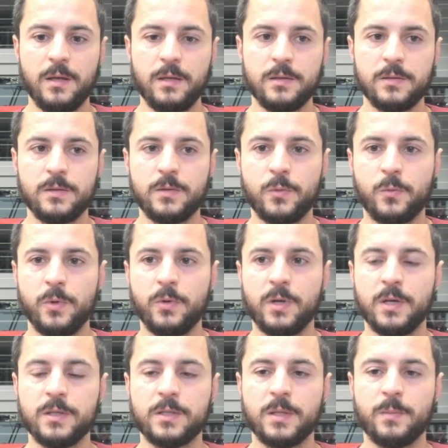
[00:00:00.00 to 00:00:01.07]
And
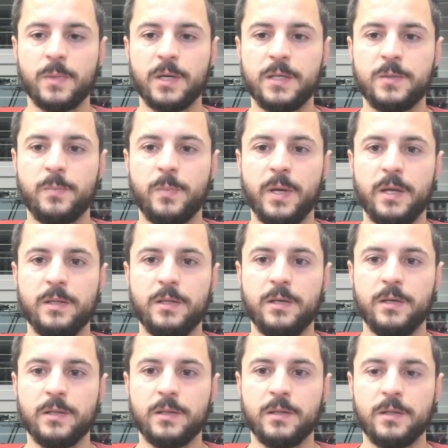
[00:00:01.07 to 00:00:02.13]
we'll customize
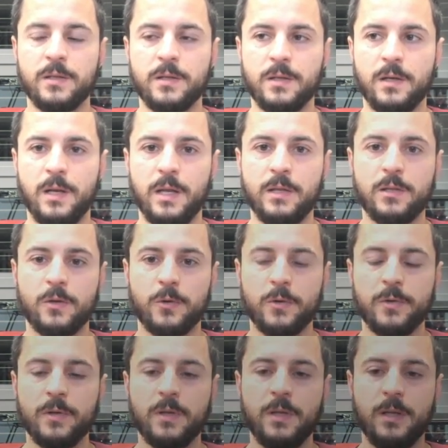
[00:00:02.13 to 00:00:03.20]
Patreon
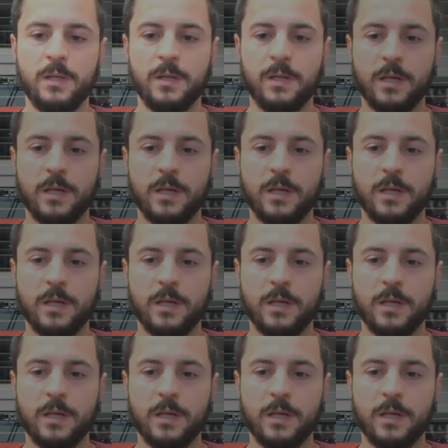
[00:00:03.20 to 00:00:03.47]
later on